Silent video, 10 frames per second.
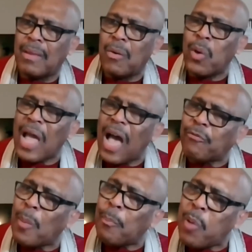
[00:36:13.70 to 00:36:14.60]
We have
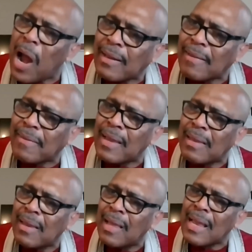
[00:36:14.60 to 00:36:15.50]
to practice it
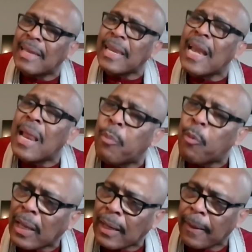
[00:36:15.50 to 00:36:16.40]

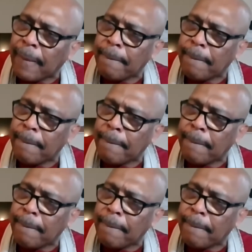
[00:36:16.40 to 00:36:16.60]
deliberately.